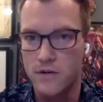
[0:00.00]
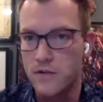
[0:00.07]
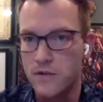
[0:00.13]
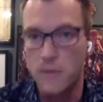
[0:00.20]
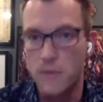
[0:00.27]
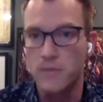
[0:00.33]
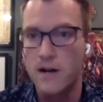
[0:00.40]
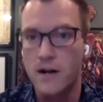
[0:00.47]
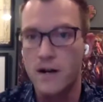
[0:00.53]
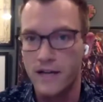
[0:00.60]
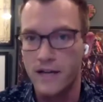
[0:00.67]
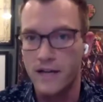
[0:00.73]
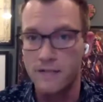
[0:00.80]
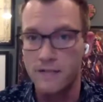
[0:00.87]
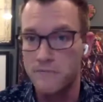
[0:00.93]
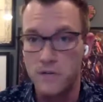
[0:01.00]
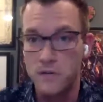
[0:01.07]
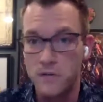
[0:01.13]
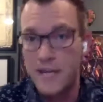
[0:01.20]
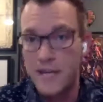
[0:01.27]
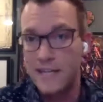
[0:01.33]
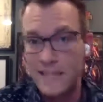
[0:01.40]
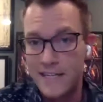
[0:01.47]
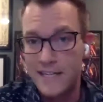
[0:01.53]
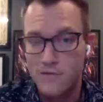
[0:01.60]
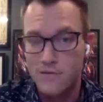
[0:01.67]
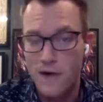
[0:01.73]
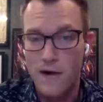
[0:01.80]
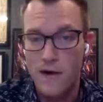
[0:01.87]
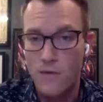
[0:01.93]
you, you start blogging and you don't get any
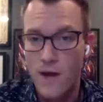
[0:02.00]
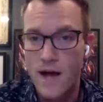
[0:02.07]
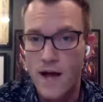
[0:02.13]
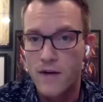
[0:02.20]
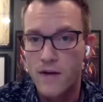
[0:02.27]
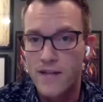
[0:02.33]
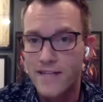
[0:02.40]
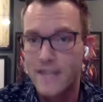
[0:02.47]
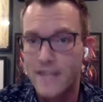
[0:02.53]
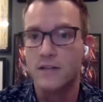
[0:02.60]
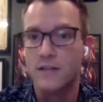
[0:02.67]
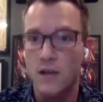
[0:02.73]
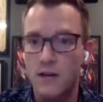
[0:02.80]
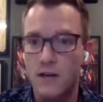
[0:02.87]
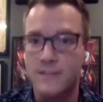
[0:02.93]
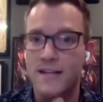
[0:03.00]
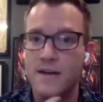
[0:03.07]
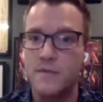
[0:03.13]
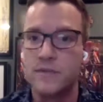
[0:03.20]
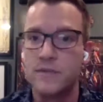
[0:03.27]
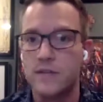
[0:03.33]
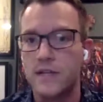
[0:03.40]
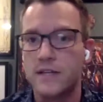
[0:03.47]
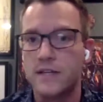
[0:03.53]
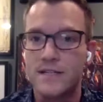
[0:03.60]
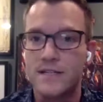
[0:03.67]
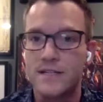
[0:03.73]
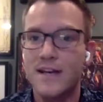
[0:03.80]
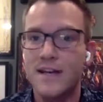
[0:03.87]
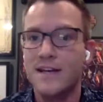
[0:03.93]
leads right away right it takes a long time to create
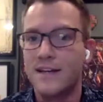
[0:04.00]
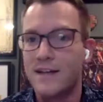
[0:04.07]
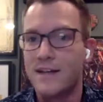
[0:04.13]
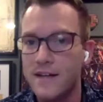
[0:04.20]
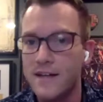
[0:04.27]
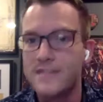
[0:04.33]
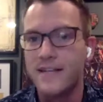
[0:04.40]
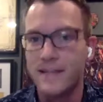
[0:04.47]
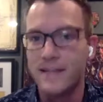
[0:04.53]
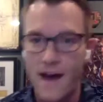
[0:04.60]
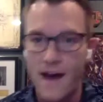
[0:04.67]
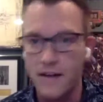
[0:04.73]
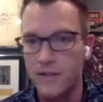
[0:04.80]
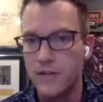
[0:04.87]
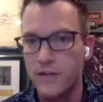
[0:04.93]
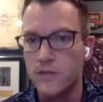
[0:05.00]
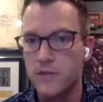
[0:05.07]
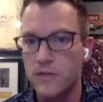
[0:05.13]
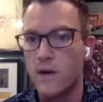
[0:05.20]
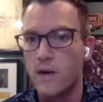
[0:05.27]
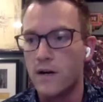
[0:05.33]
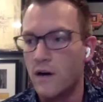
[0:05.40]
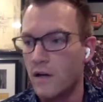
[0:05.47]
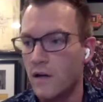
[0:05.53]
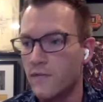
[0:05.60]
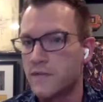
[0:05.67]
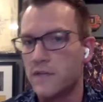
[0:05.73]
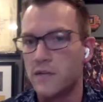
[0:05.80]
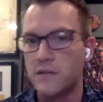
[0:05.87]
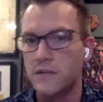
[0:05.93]
this content calendar to where all of
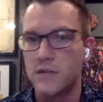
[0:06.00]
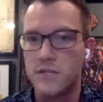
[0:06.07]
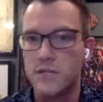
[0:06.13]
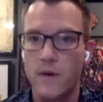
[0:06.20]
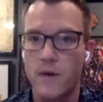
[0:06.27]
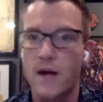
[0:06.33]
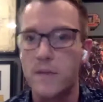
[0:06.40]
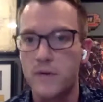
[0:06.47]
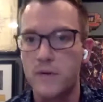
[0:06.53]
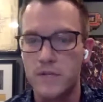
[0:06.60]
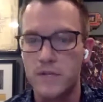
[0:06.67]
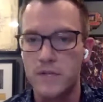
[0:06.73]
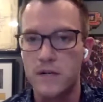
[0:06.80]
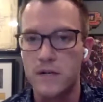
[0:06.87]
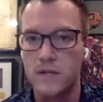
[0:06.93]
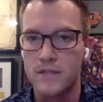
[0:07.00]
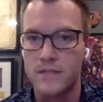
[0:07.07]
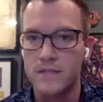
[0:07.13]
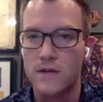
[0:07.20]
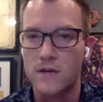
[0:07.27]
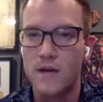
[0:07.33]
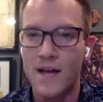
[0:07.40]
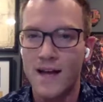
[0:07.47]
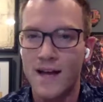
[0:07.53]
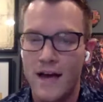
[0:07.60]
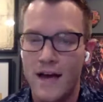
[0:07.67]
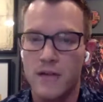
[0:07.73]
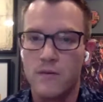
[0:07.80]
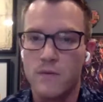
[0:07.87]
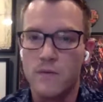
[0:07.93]
a sudden you start showing up in results and so
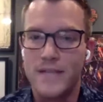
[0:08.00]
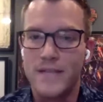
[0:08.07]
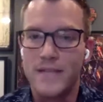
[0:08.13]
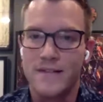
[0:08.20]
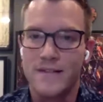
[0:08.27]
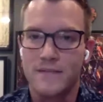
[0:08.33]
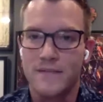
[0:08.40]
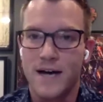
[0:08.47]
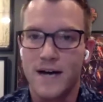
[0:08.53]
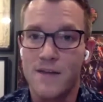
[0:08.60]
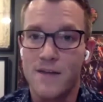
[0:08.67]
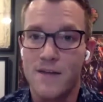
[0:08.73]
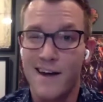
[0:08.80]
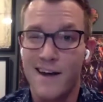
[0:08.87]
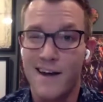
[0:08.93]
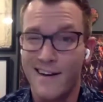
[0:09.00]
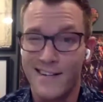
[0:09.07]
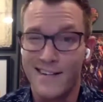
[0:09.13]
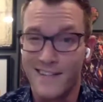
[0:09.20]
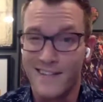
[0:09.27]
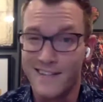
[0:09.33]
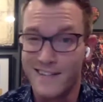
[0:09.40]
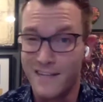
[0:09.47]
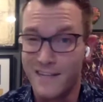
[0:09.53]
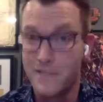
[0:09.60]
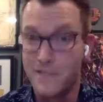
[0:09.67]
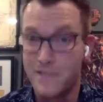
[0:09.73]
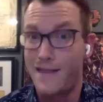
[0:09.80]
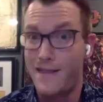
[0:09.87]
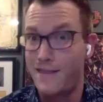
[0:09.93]
i knew it would take some time i honestly didn't think it
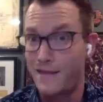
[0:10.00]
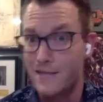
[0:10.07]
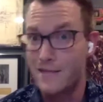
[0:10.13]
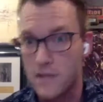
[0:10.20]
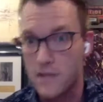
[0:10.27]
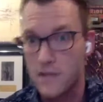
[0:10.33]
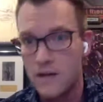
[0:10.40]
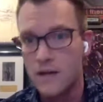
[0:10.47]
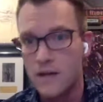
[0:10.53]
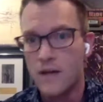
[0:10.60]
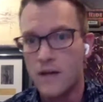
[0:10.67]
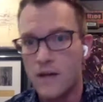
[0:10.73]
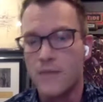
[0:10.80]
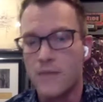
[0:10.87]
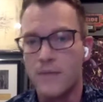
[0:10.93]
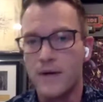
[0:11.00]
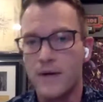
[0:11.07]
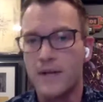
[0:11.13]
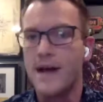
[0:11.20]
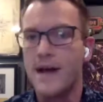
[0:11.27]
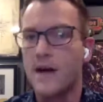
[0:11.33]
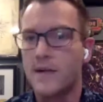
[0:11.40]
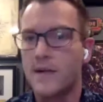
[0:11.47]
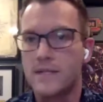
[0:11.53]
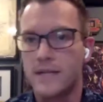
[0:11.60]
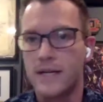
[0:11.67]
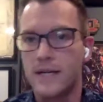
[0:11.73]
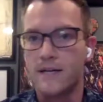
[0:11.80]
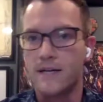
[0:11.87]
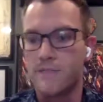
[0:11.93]
would take this long but now it's
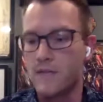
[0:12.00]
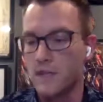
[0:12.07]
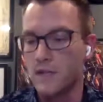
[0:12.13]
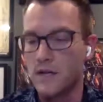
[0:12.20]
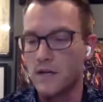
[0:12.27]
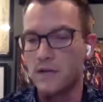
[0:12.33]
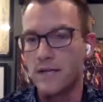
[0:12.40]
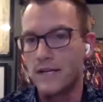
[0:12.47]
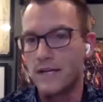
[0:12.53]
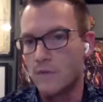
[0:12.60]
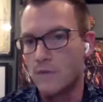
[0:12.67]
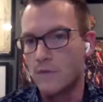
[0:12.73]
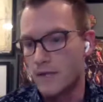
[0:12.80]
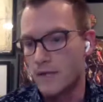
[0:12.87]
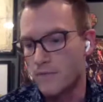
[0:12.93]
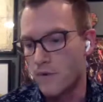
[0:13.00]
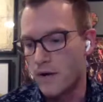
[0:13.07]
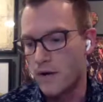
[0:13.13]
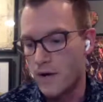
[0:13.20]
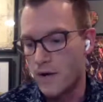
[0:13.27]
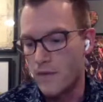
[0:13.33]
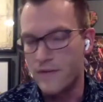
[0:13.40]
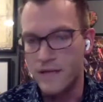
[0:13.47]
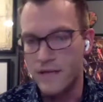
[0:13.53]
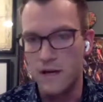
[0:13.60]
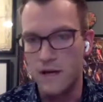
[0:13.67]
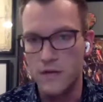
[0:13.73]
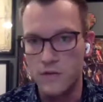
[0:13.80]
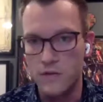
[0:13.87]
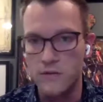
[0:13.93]
like literally we're at the point now we get
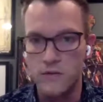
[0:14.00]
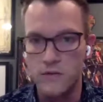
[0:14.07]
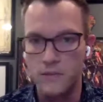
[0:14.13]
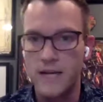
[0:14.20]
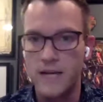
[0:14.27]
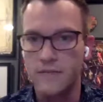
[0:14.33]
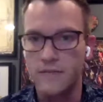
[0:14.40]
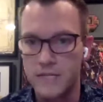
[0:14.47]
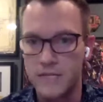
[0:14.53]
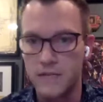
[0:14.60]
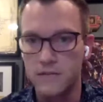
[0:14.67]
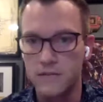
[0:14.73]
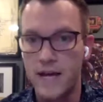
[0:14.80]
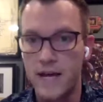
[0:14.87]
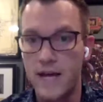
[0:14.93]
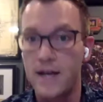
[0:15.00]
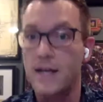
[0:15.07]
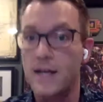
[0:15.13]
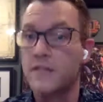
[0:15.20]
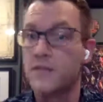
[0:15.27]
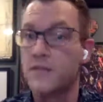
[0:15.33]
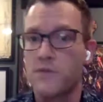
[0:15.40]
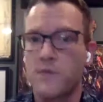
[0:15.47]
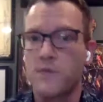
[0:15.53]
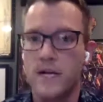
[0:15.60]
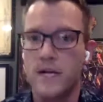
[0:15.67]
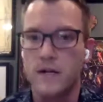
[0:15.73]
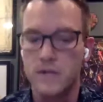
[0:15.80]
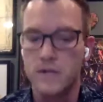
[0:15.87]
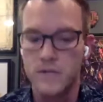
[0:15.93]
a YouTube lead every single day and it took three
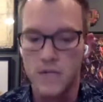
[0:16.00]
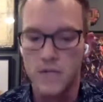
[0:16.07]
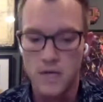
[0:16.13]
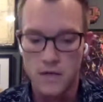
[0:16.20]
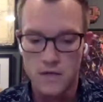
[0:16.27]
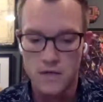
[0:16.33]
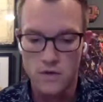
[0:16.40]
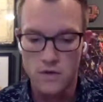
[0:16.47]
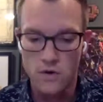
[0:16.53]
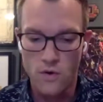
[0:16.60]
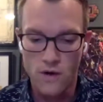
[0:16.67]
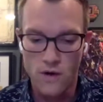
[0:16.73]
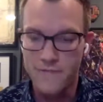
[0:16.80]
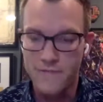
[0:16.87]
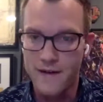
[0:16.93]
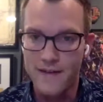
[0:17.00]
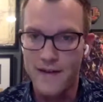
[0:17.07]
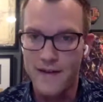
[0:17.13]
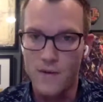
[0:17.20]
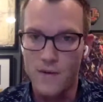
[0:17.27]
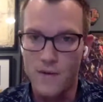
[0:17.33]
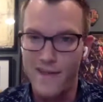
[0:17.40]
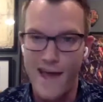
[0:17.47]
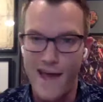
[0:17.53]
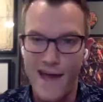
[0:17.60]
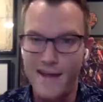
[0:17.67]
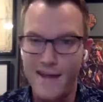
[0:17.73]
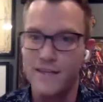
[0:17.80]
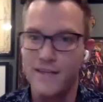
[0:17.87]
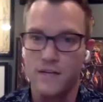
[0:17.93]
years. So quantify that with
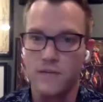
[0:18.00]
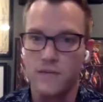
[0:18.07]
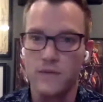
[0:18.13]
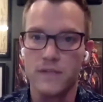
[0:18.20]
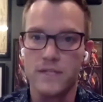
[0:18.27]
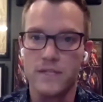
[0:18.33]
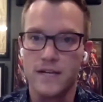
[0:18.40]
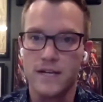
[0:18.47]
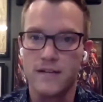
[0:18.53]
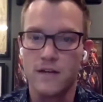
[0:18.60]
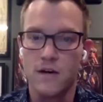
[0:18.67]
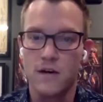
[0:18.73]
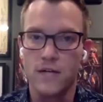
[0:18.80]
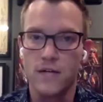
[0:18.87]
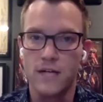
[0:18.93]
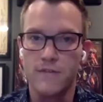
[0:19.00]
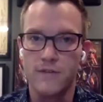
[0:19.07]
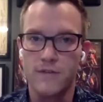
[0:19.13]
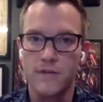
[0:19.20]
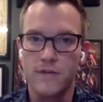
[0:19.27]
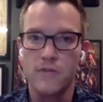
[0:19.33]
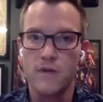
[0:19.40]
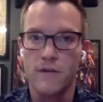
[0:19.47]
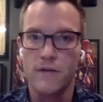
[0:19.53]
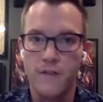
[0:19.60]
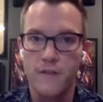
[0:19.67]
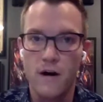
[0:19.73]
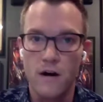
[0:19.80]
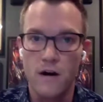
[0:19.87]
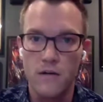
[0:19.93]
anything in real estate though. Like if you're going to run a
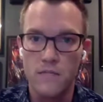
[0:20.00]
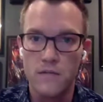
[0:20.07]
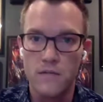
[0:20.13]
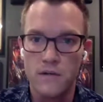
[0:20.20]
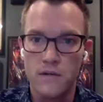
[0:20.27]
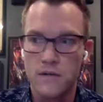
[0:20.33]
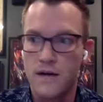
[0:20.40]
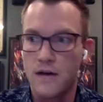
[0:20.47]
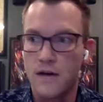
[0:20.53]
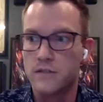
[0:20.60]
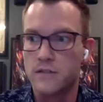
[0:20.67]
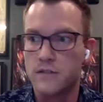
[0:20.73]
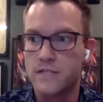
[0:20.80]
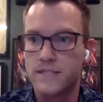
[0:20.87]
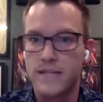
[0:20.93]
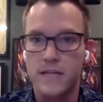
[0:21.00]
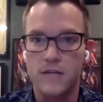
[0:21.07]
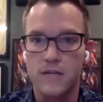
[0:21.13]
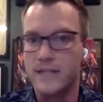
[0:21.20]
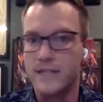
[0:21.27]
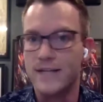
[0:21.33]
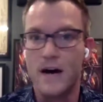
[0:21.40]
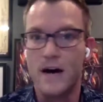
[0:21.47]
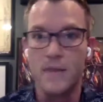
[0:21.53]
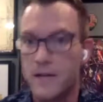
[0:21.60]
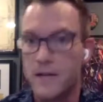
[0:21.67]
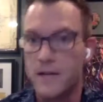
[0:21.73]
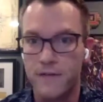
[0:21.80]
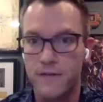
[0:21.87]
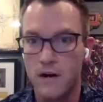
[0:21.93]
farm, how long does it take you to
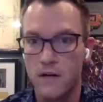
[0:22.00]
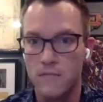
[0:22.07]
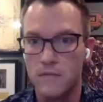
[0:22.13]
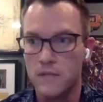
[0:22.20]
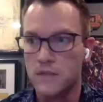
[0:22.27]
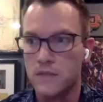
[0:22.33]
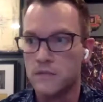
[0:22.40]
dominate a farm?